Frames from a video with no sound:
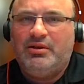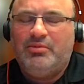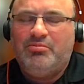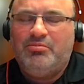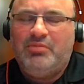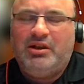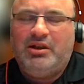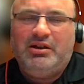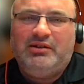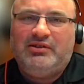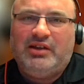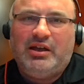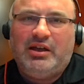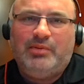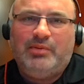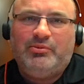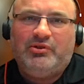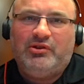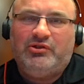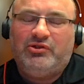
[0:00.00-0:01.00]
many
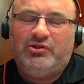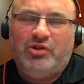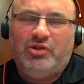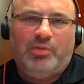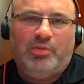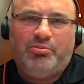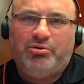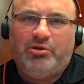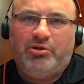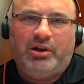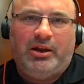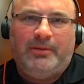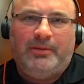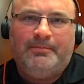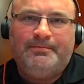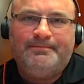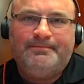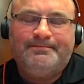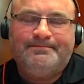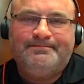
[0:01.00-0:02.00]
times it's not pretty
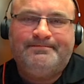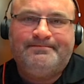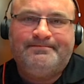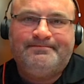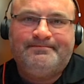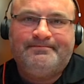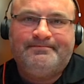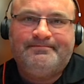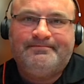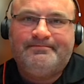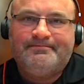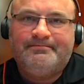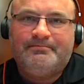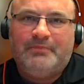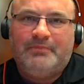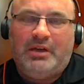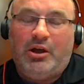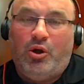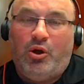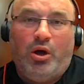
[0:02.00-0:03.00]

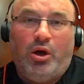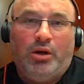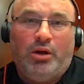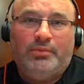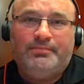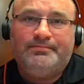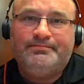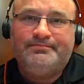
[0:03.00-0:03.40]
at all.